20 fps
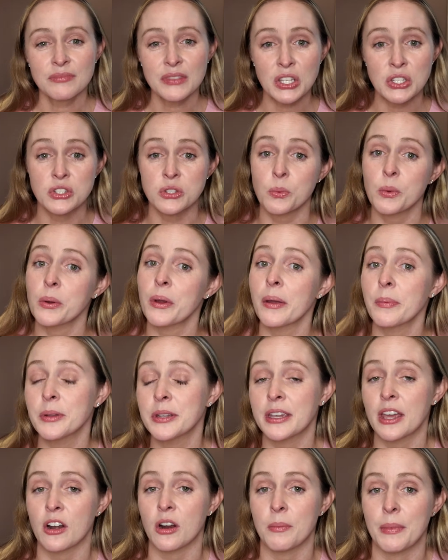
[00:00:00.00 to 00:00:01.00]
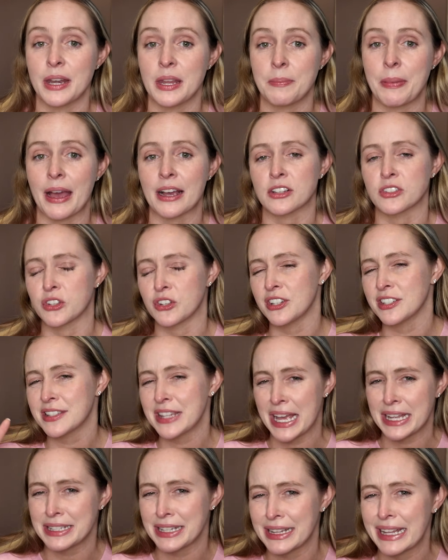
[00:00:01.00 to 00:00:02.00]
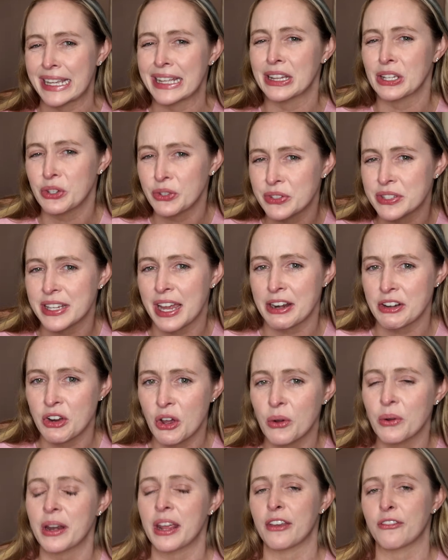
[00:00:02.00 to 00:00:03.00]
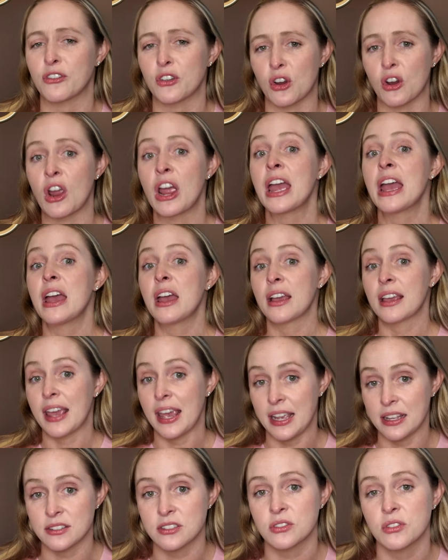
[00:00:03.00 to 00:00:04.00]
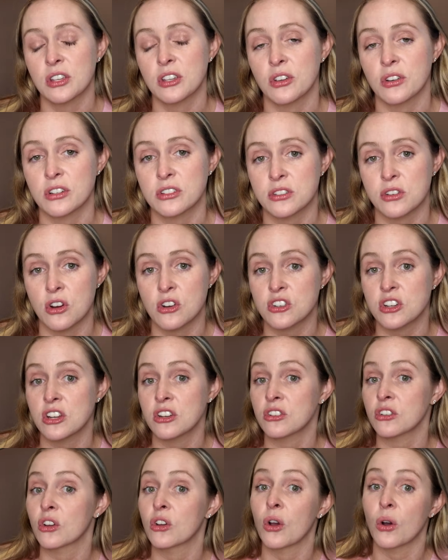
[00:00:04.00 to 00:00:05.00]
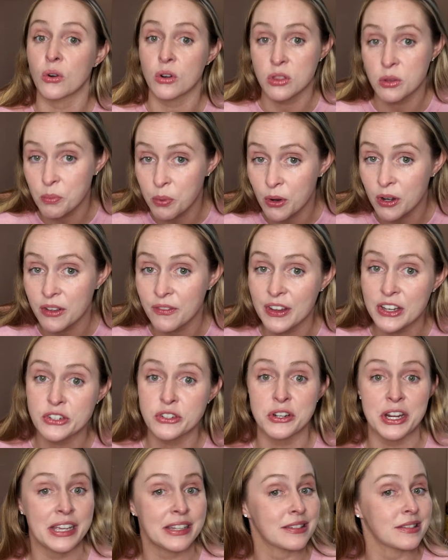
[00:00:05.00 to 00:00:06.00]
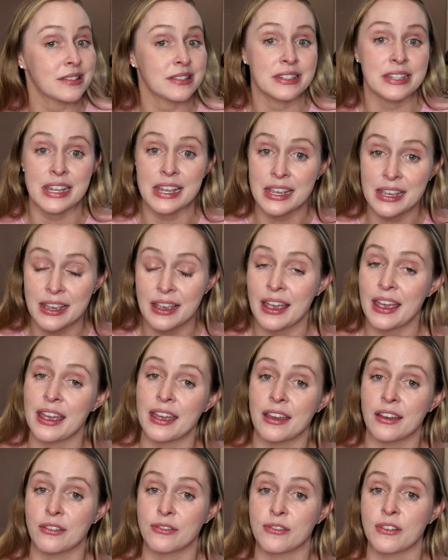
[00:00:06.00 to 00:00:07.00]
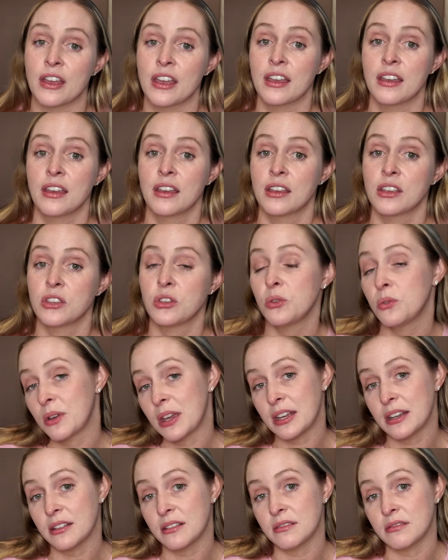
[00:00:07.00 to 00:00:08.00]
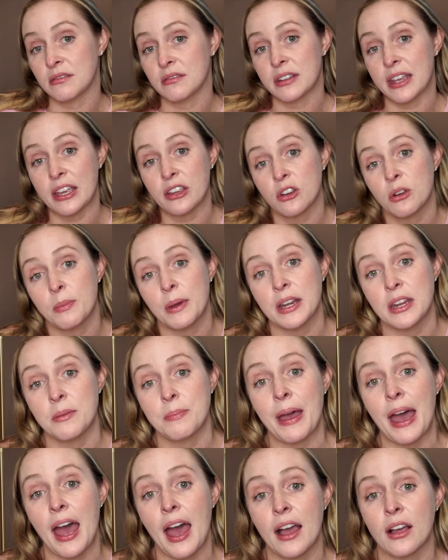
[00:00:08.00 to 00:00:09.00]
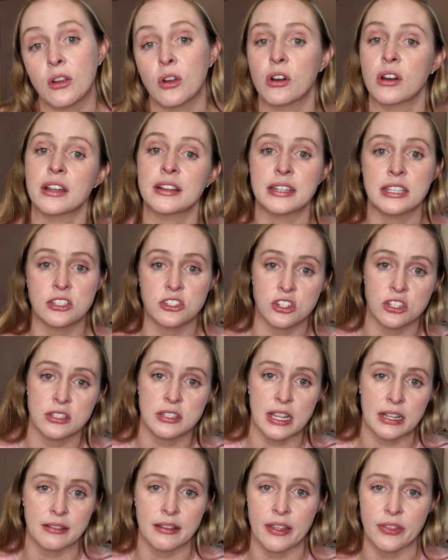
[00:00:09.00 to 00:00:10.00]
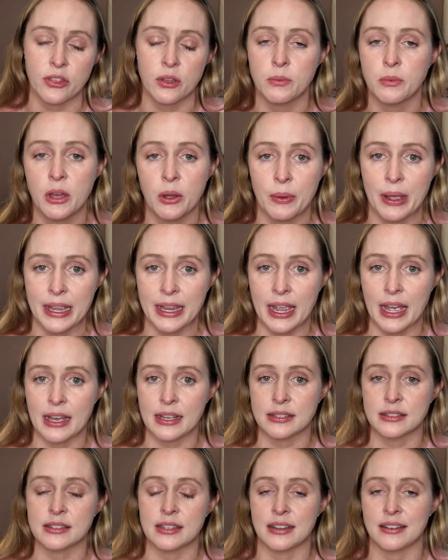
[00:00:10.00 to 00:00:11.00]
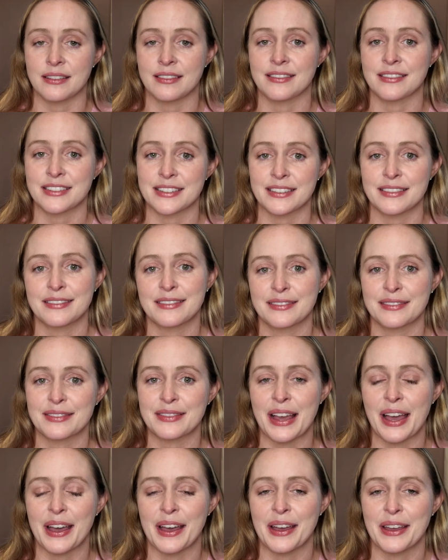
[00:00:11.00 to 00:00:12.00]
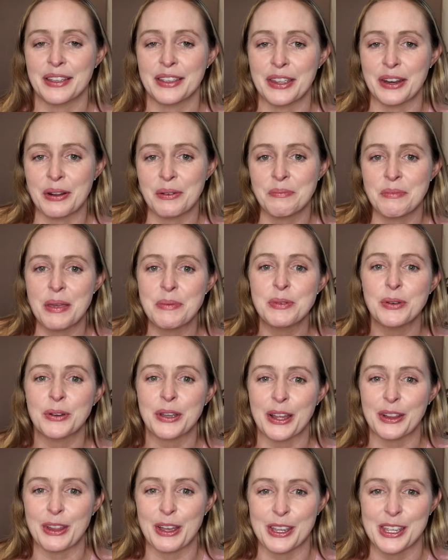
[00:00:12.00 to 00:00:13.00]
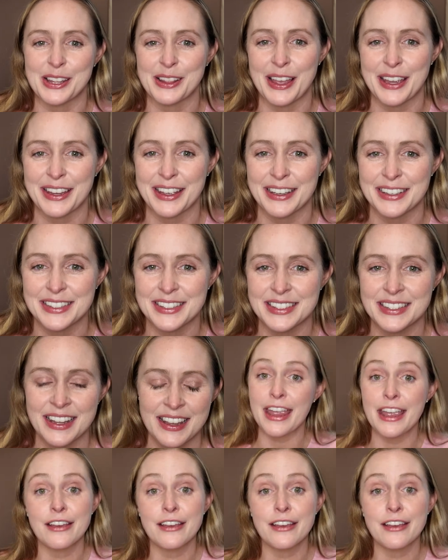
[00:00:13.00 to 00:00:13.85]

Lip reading: So we were able to get our money back. So just that, like a little side note, if you're canceling your excursion, go to the Port Adventure desk, see if you can get your money back, or at least just like let them know, I guess, and you know, maybe you'll get lucky like us.